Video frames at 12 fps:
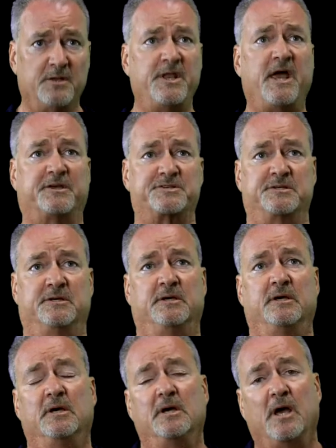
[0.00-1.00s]
Next,
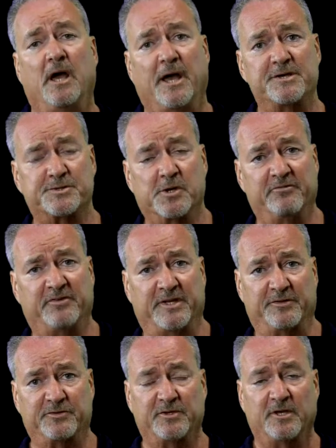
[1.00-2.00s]
escrow
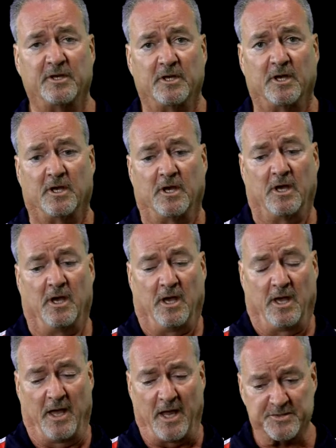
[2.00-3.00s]
fees.
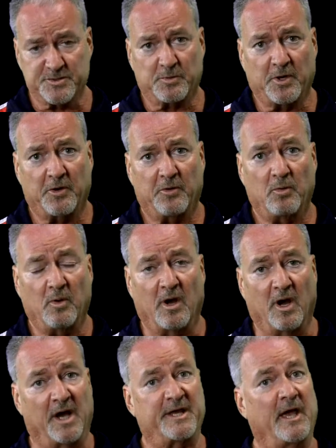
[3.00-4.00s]
Escrow,
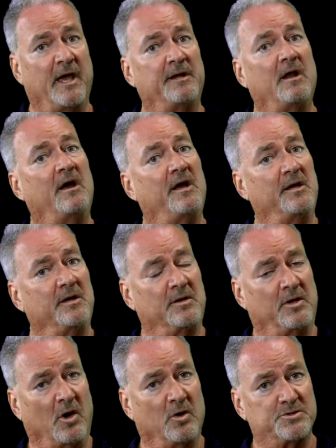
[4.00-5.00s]
again,
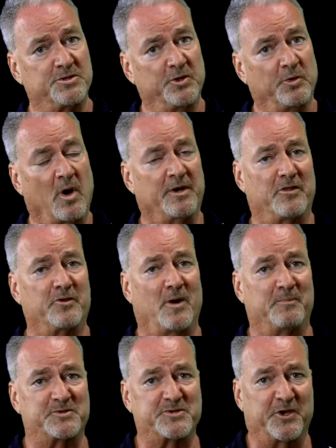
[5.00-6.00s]
go to another
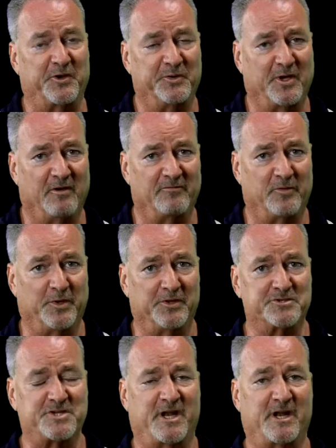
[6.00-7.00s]
episode of the
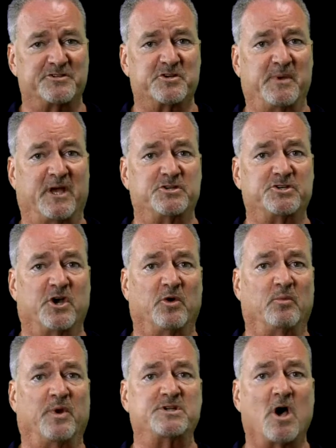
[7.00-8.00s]
Real Estate Answer Man
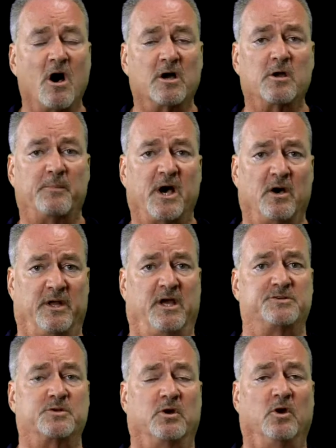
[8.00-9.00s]
show and we talk about
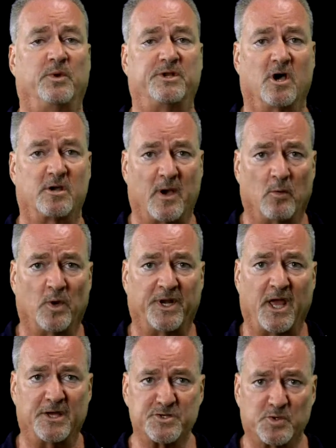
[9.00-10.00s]
escrow. We talk about
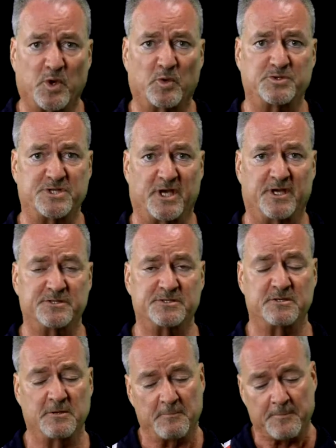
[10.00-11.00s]
what escrow does.